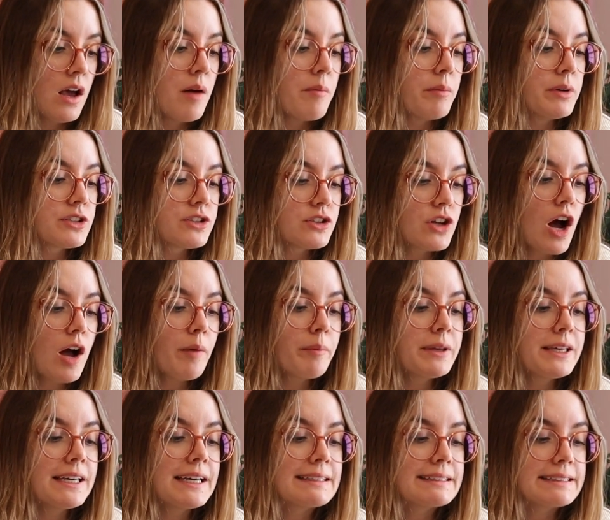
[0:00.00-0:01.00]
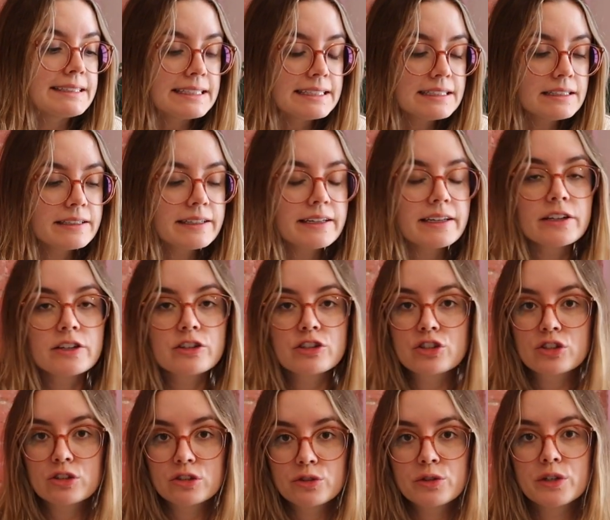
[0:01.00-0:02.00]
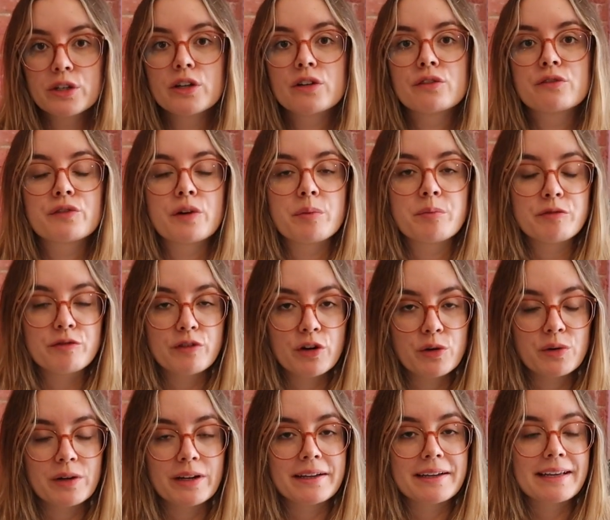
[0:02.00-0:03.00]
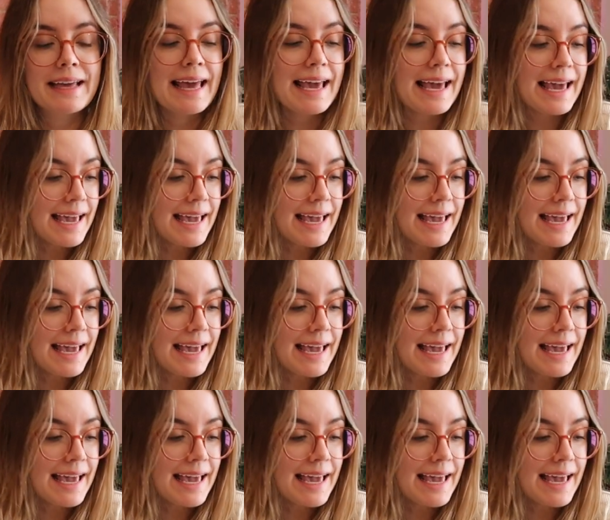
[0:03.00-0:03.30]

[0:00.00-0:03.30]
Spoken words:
must not be legally excluded from voting,